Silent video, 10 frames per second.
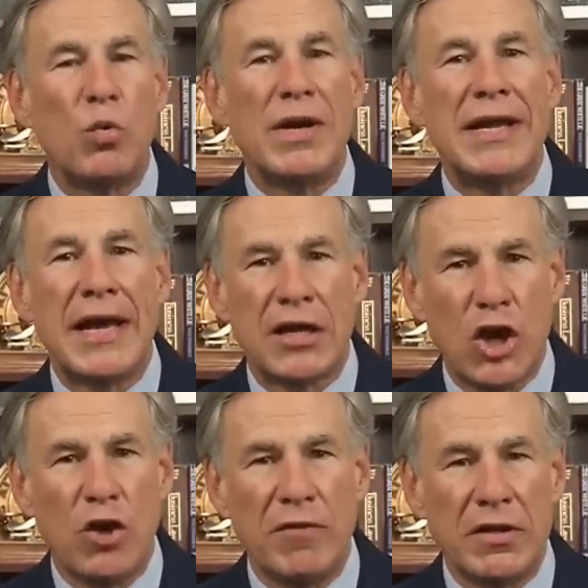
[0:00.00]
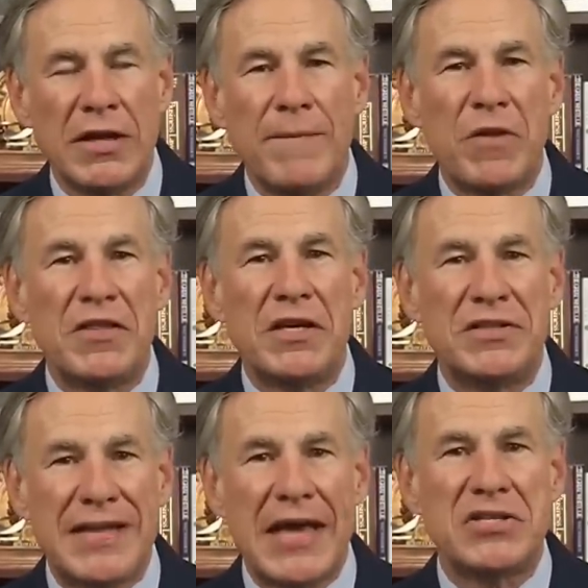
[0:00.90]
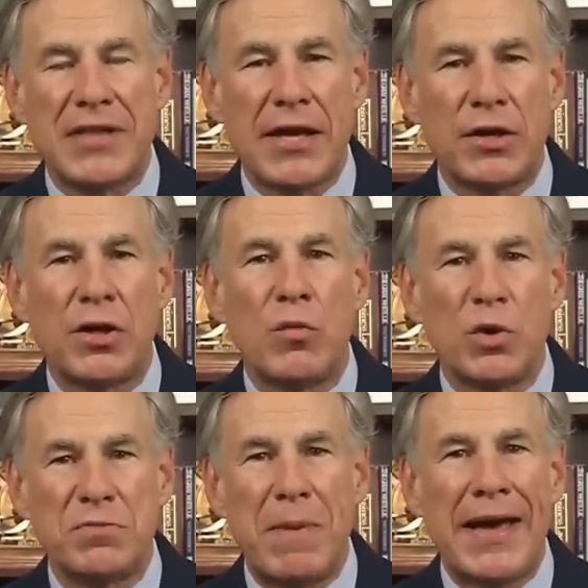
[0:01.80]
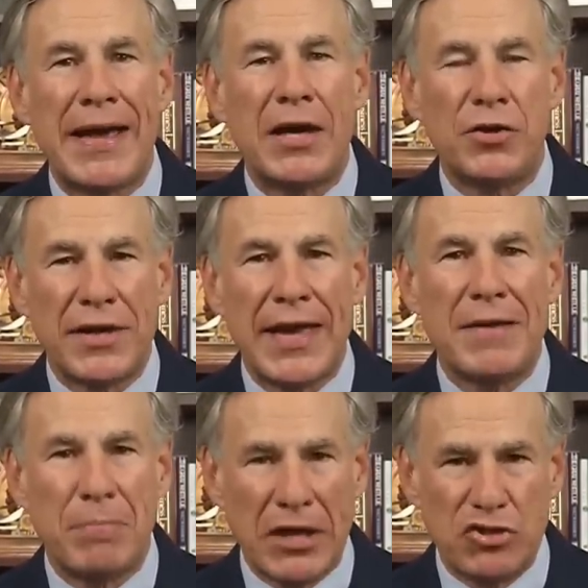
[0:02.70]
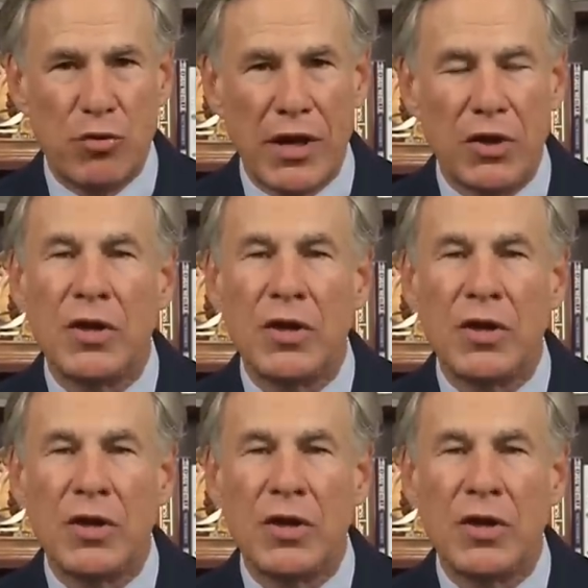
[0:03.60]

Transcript: His office referred me to the Texas Department of Transportation.